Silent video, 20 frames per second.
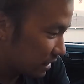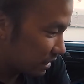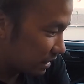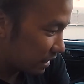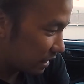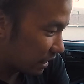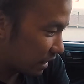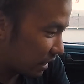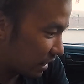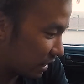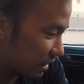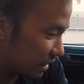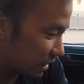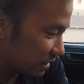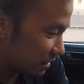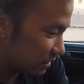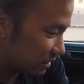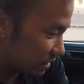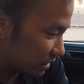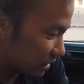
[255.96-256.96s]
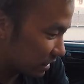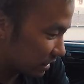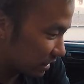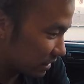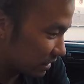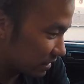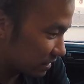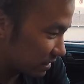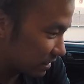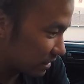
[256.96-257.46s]
And I like this a lot
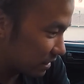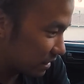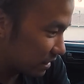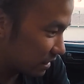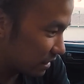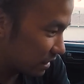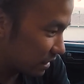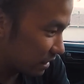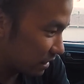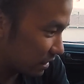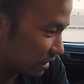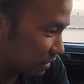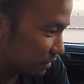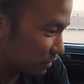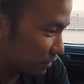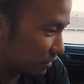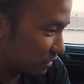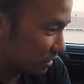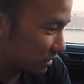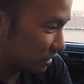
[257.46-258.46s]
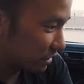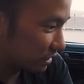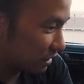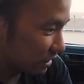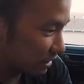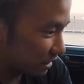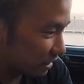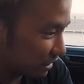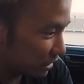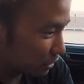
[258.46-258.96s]
because it allows you to
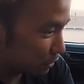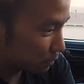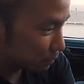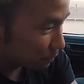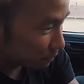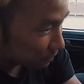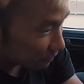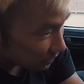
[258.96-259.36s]
line up